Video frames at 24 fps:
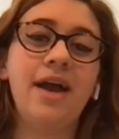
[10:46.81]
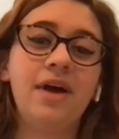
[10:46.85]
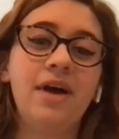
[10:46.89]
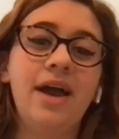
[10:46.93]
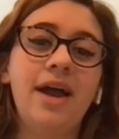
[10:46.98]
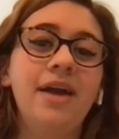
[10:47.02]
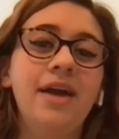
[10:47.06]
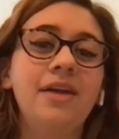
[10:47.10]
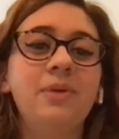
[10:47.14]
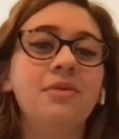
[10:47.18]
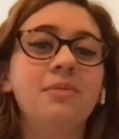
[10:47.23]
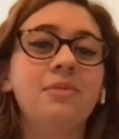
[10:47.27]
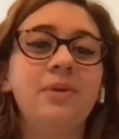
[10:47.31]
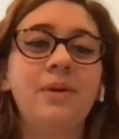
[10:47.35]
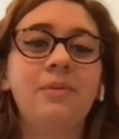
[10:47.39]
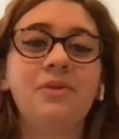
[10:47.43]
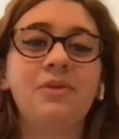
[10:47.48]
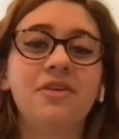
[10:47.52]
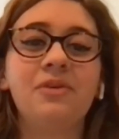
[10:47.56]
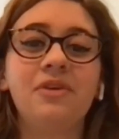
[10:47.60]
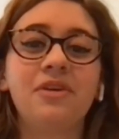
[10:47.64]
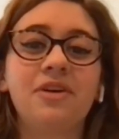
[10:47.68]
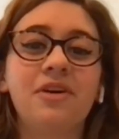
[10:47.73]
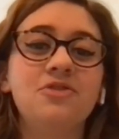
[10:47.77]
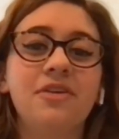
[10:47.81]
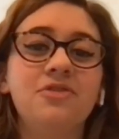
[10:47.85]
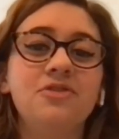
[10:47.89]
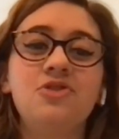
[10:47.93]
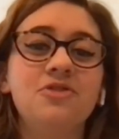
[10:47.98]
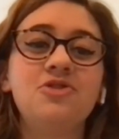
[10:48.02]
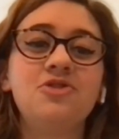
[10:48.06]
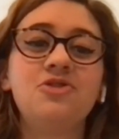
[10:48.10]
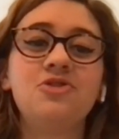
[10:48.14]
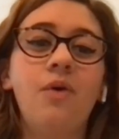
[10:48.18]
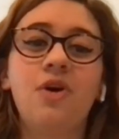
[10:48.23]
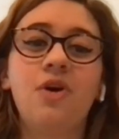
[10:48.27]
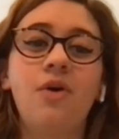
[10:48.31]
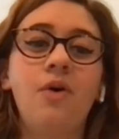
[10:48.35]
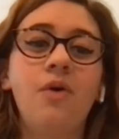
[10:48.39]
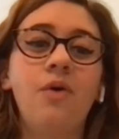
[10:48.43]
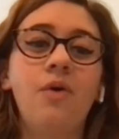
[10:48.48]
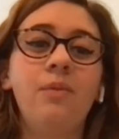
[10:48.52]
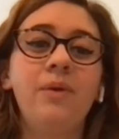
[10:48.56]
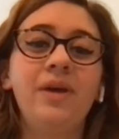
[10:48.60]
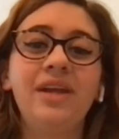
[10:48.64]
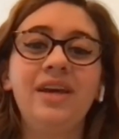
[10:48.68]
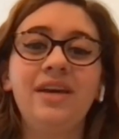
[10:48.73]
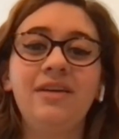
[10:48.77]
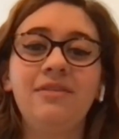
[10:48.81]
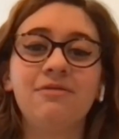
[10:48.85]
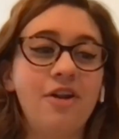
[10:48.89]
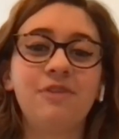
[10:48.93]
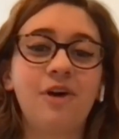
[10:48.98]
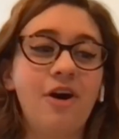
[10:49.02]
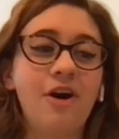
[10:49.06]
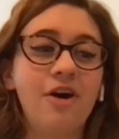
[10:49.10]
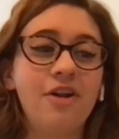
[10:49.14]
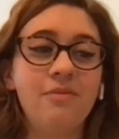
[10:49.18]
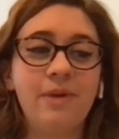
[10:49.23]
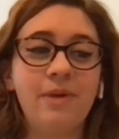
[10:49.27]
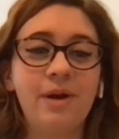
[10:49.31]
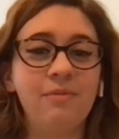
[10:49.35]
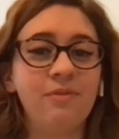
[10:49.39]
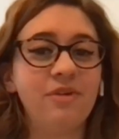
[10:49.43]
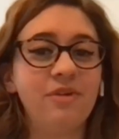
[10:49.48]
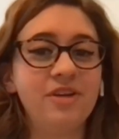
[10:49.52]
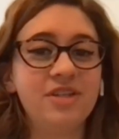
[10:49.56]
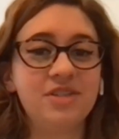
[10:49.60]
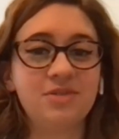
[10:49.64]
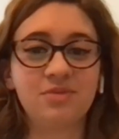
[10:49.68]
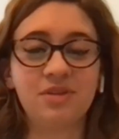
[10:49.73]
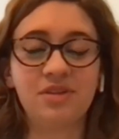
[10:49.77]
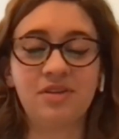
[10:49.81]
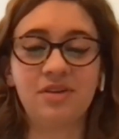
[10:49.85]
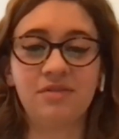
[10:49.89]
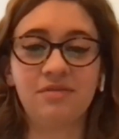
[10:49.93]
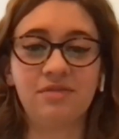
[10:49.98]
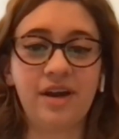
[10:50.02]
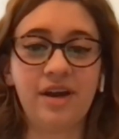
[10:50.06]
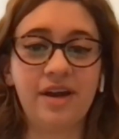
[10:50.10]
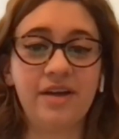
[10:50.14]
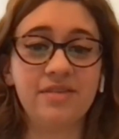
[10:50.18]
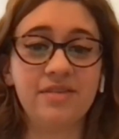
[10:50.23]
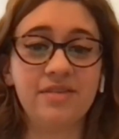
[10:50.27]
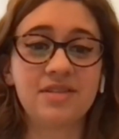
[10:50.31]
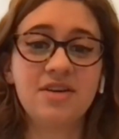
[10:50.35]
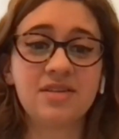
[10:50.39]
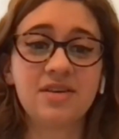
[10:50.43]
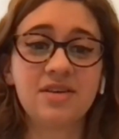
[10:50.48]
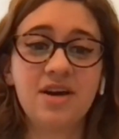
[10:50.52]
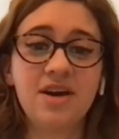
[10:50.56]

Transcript: and you'll be able to look on so many fond memories with your friends.